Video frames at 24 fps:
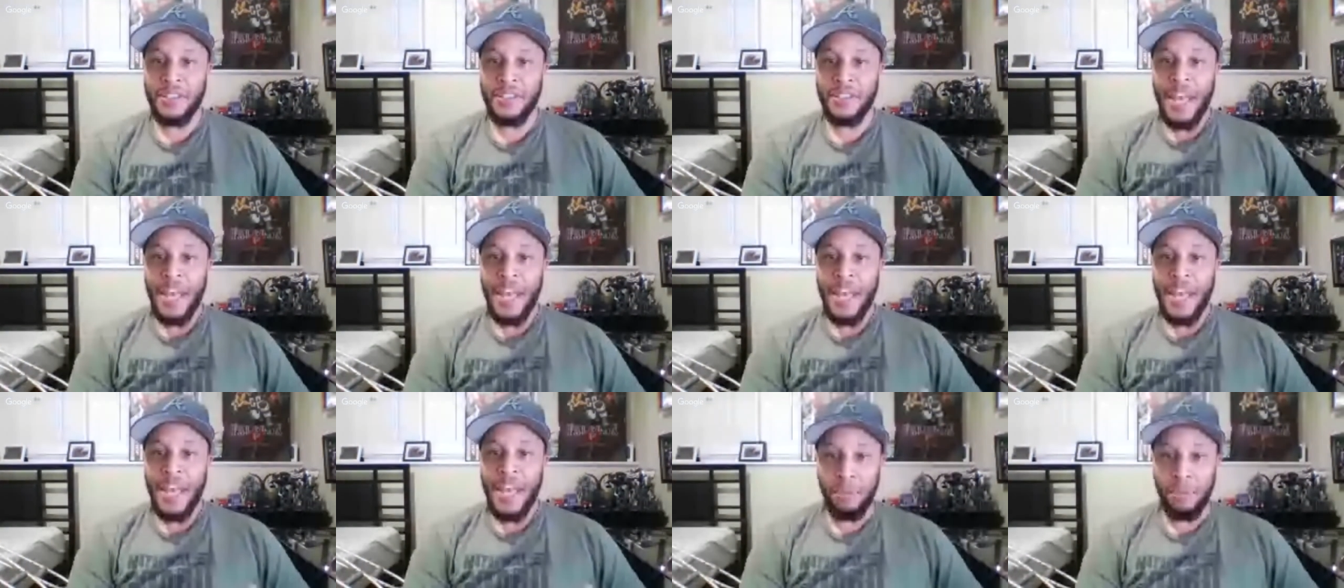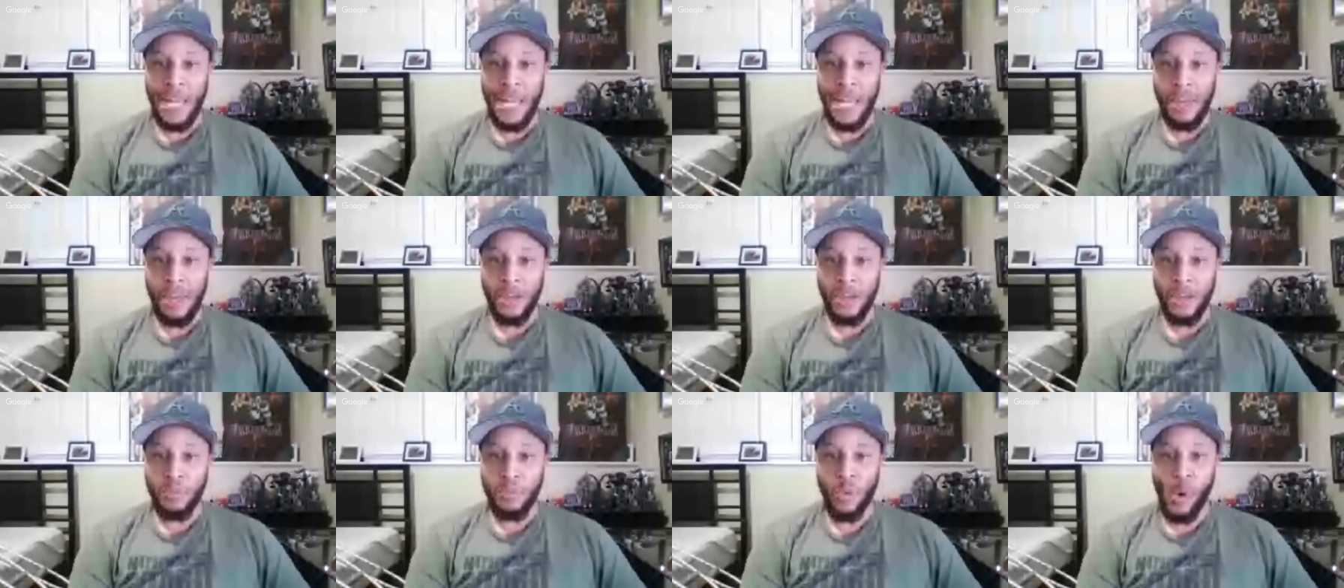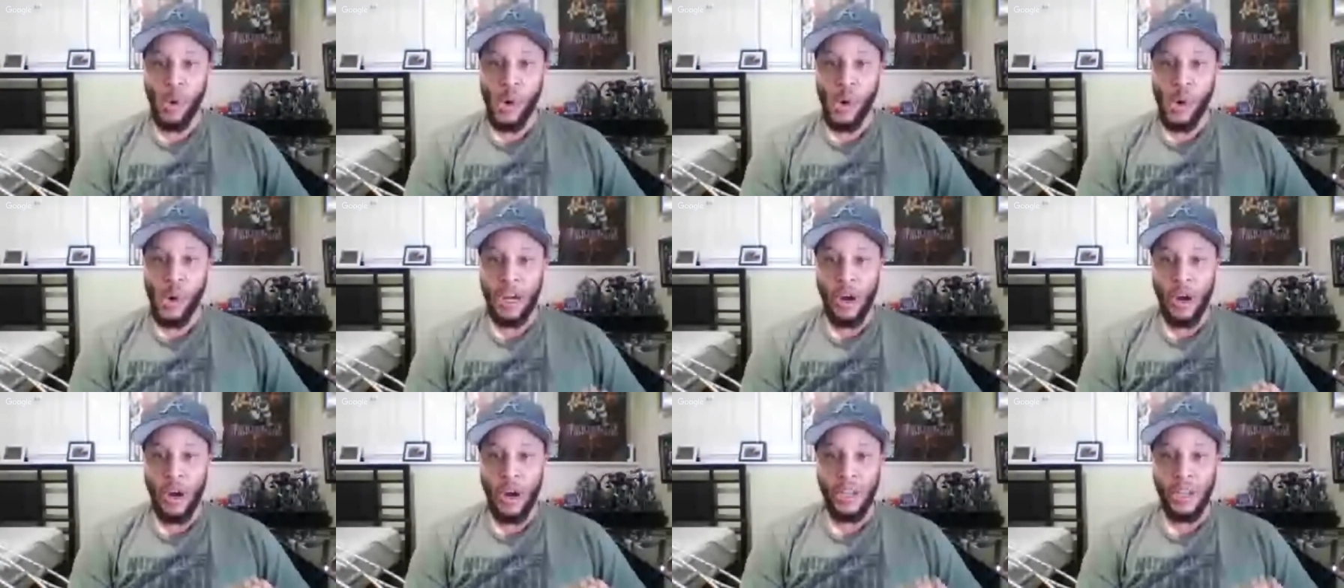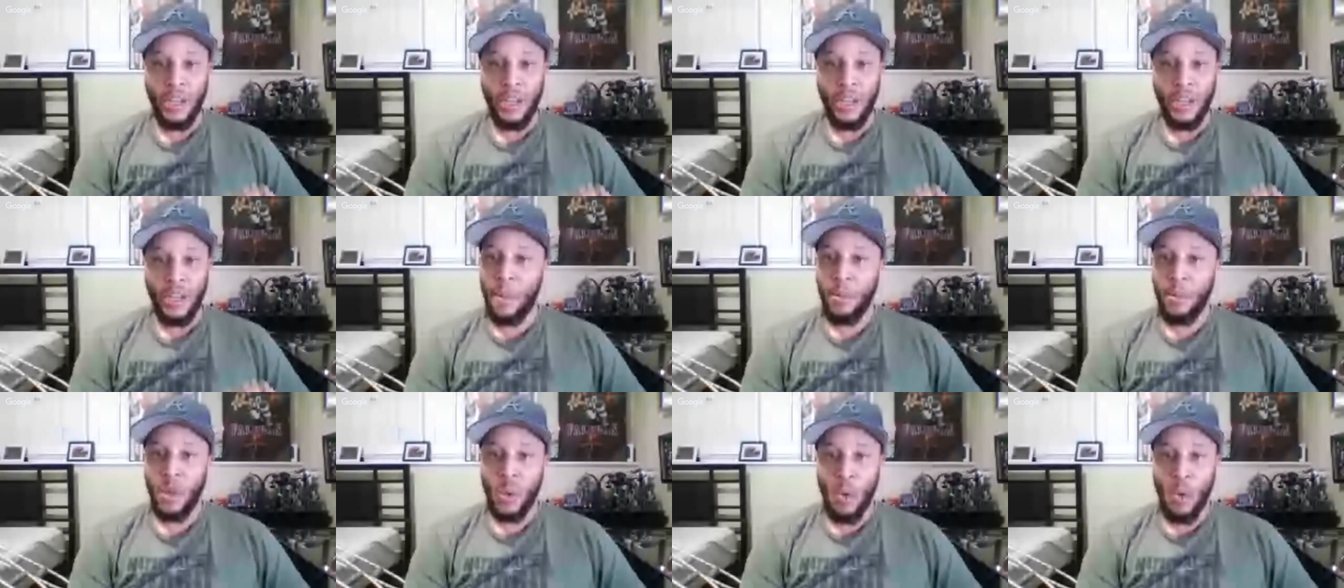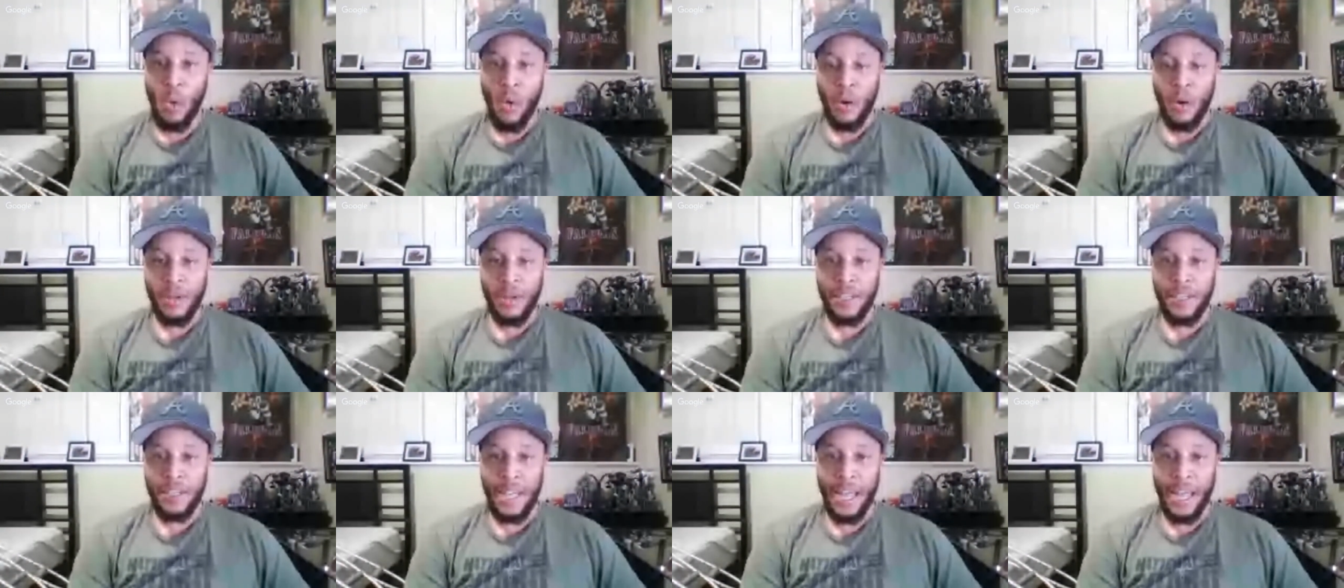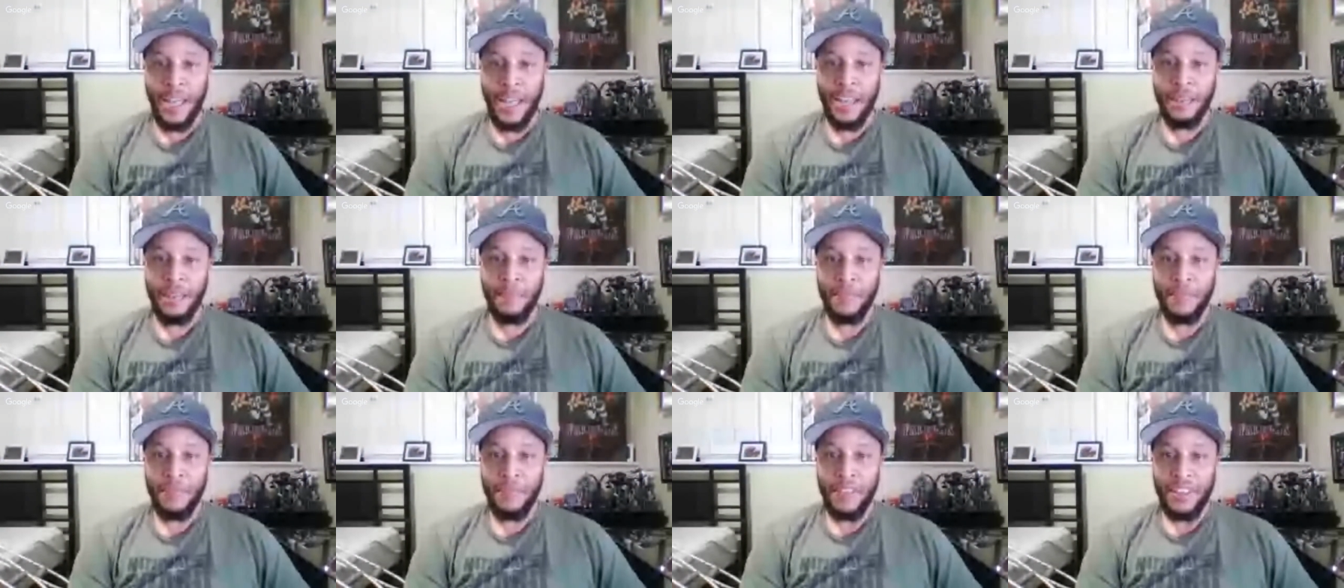and playing his boy only a couple of quarters a game,